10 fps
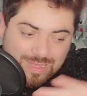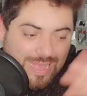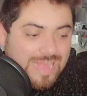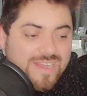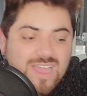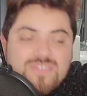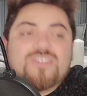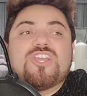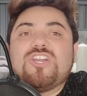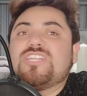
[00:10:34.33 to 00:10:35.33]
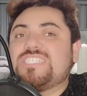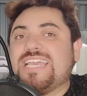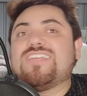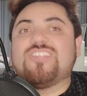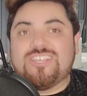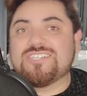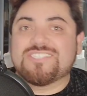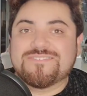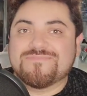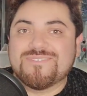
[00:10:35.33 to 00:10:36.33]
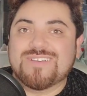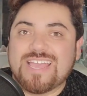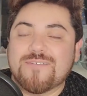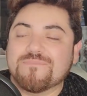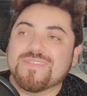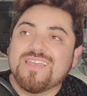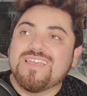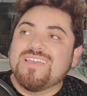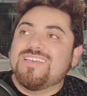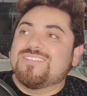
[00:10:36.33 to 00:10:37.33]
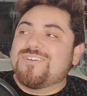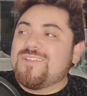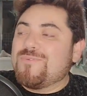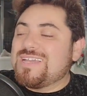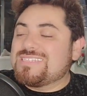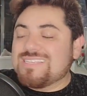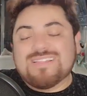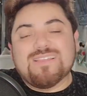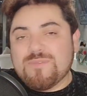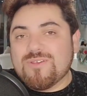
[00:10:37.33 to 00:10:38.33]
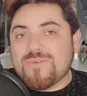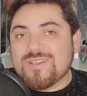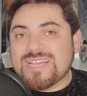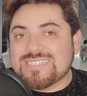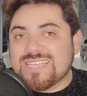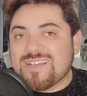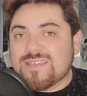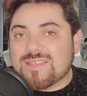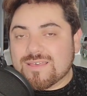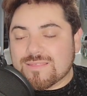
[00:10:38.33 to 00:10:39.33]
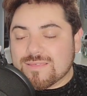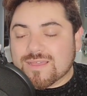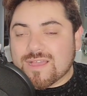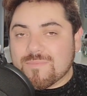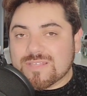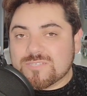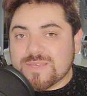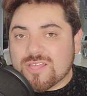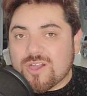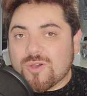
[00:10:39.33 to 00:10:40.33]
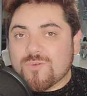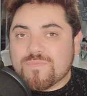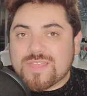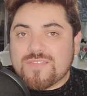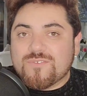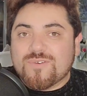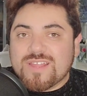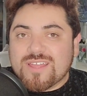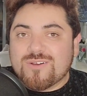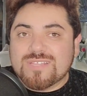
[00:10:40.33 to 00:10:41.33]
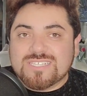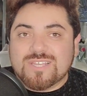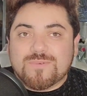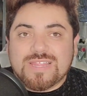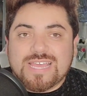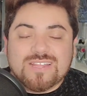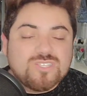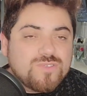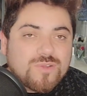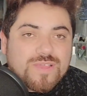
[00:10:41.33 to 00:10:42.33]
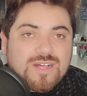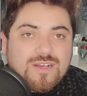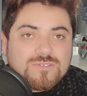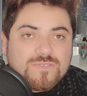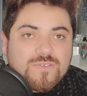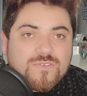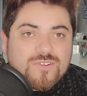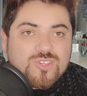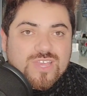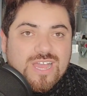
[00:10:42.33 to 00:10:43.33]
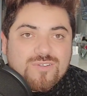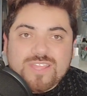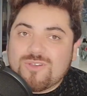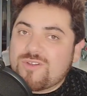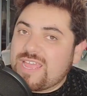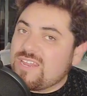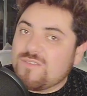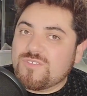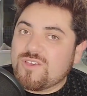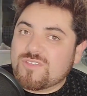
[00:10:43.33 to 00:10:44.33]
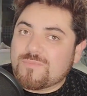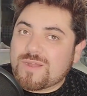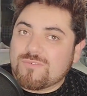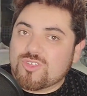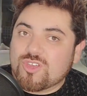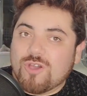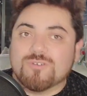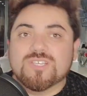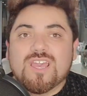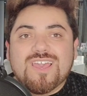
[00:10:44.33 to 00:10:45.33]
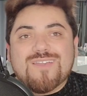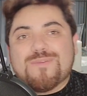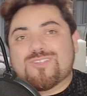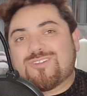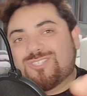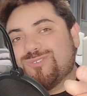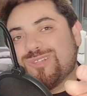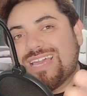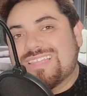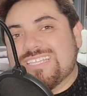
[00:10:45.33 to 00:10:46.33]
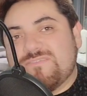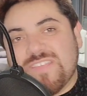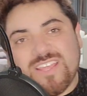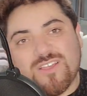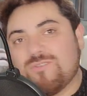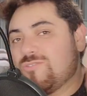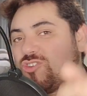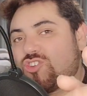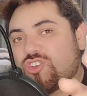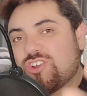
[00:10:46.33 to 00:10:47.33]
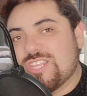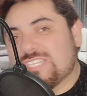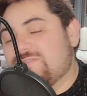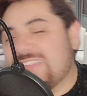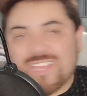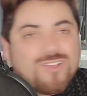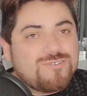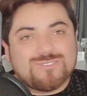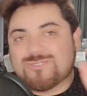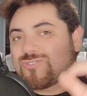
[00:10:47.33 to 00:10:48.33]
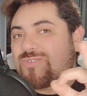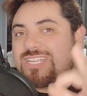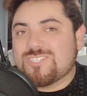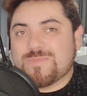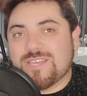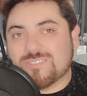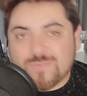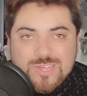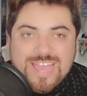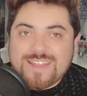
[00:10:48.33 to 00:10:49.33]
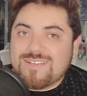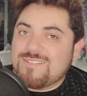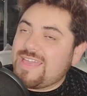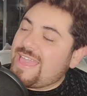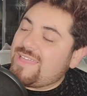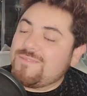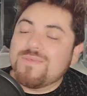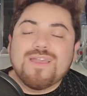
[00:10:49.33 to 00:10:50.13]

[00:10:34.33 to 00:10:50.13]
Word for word: another good 10 years, okay? So, anyways, uh, let me know what you guys think on uh, the comments below. And if you are going to get all the tea related to the Real House of Orange County or any of the other Bravo shows, make sure to like this video, share this video, subscribe to my YouTube channel, and